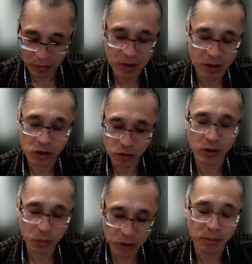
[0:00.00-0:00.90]

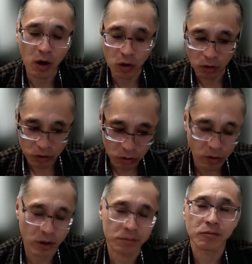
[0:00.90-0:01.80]
3D printed model to
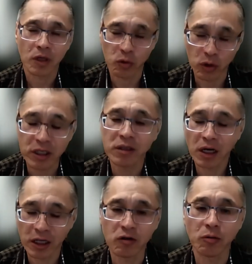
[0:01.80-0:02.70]
a routine
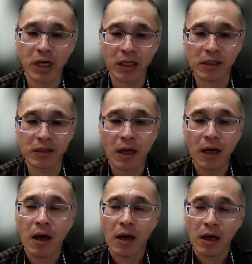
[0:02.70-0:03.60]
clinical practice.
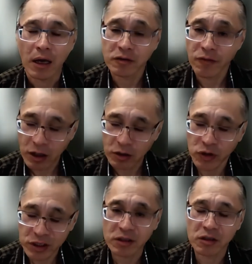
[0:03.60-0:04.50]
It's very
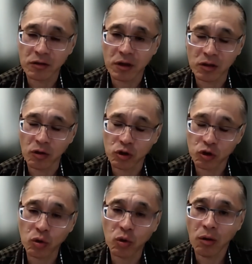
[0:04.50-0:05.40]
research,
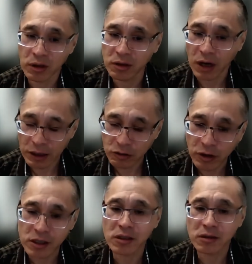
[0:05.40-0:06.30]
tool,
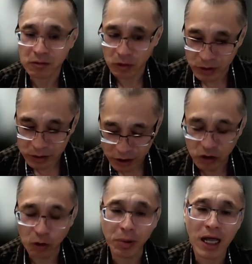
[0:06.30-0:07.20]
education,
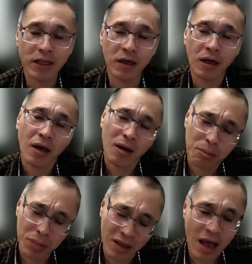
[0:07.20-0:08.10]
surgical planning,
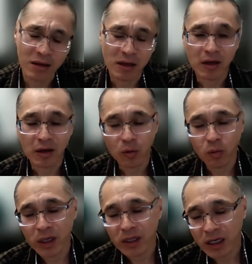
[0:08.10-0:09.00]
but then
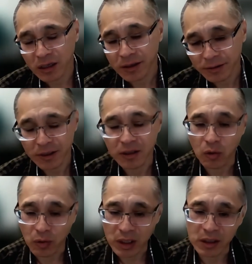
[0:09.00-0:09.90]
we need
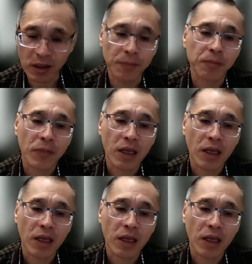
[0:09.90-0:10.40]
a